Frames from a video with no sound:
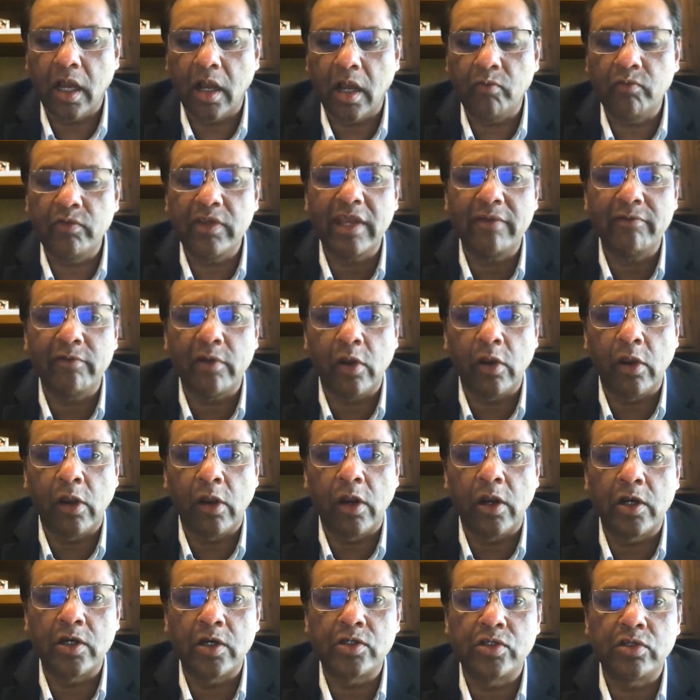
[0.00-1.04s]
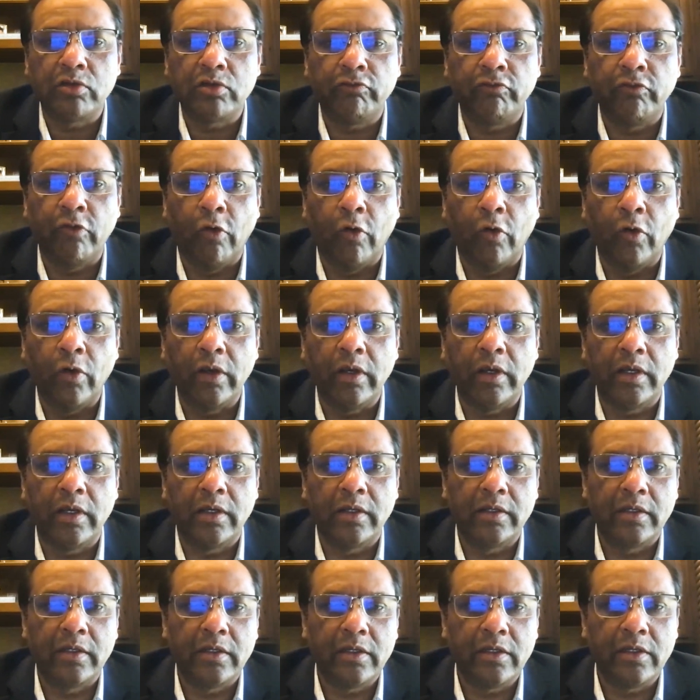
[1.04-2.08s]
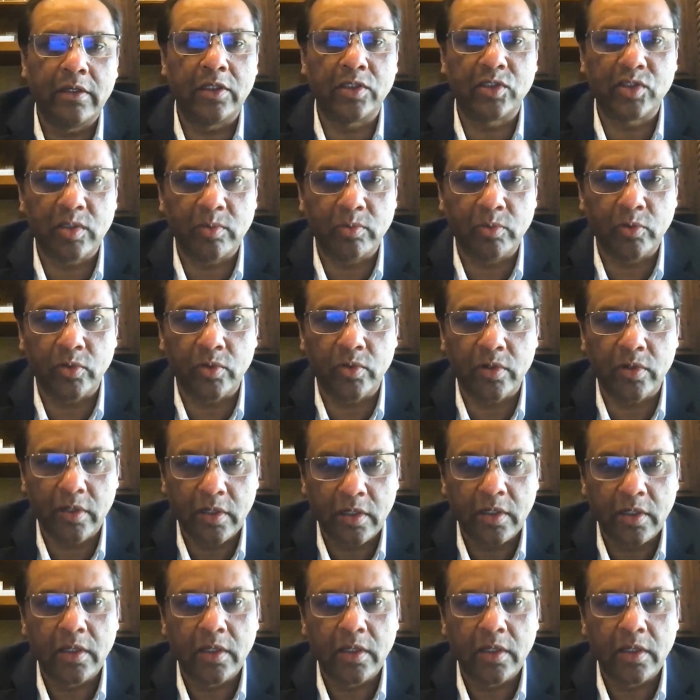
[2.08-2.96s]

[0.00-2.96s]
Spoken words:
we have a large phone distributor